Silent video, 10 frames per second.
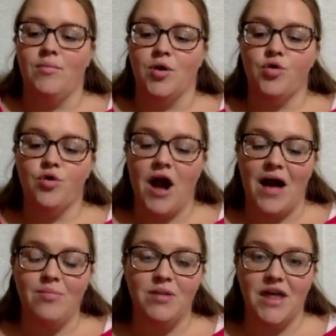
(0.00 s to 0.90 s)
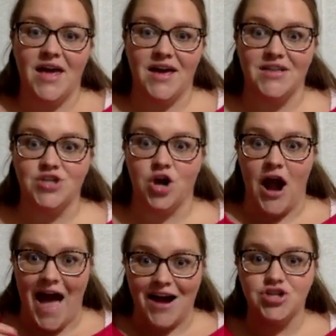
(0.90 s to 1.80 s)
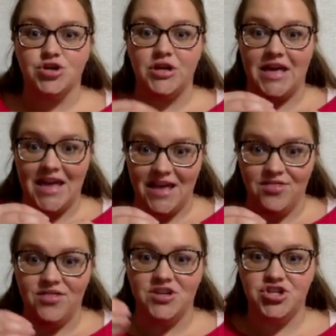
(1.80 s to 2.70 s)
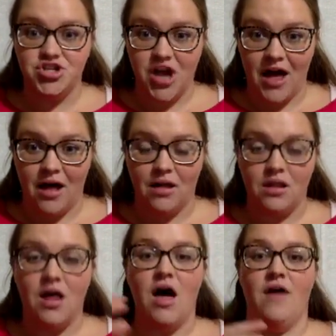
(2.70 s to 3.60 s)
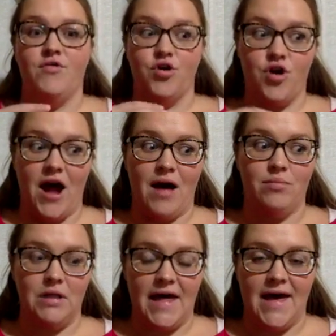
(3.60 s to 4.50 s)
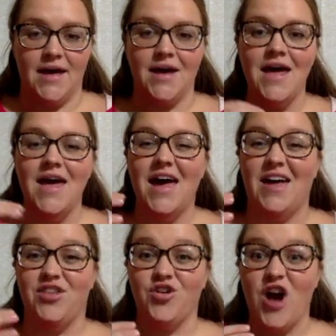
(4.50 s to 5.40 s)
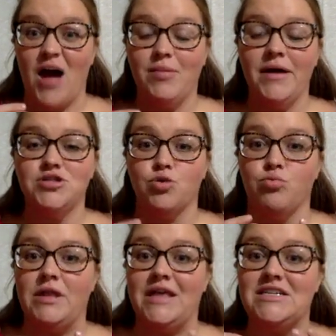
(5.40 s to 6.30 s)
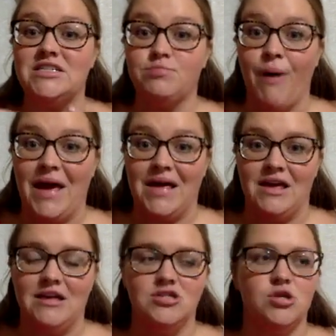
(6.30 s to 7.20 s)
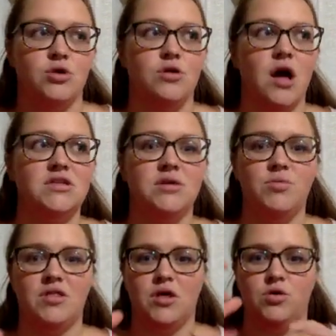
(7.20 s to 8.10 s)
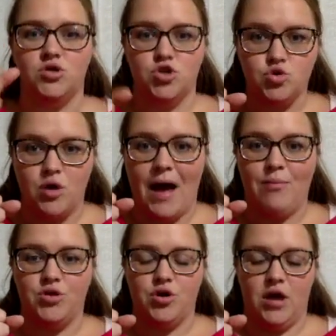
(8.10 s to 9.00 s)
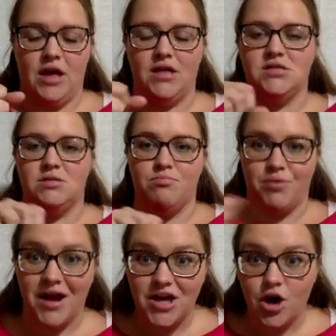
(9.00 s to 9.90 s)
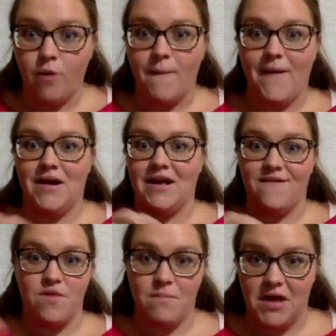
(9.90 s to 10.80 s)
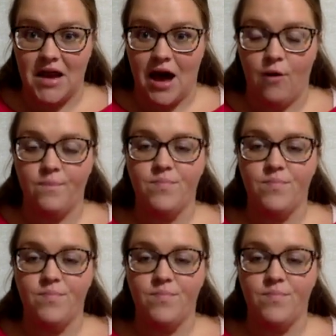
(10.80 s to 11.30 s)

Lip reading: crab legs are actually in the shell of a crab leg, and the crab legs are really spiky. So they're not something that you can just grab with your hands and break open and get the meat out.